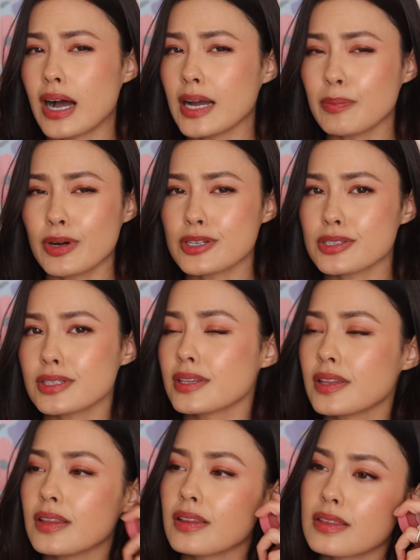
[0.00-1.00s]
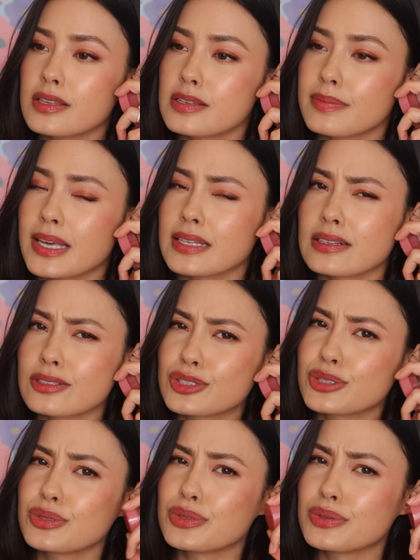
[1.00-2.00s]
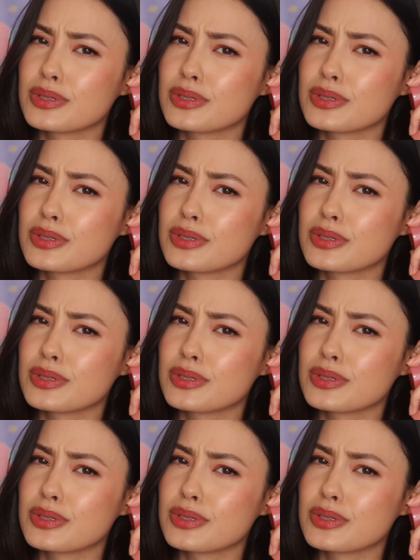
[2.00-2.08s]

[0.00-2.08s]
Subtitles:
I personally think that these would be a little too